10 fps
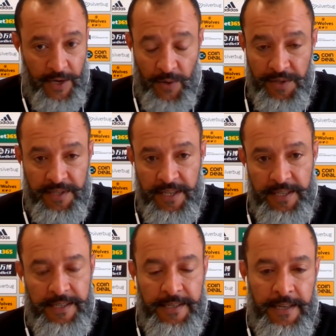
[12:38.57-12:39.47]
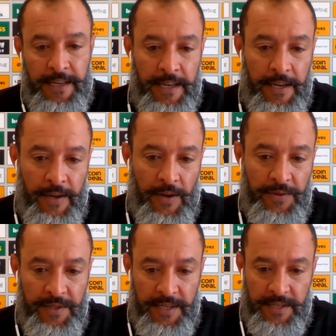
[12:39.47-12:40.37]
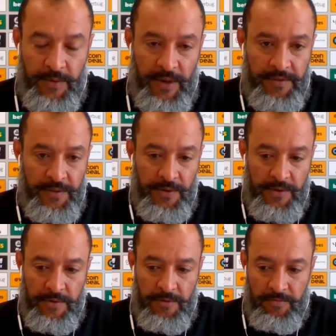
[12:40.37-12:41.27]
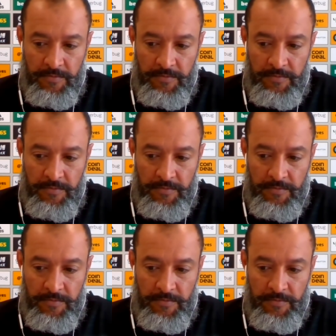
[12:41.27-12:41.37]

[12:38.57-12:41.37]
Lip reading: all these things we have to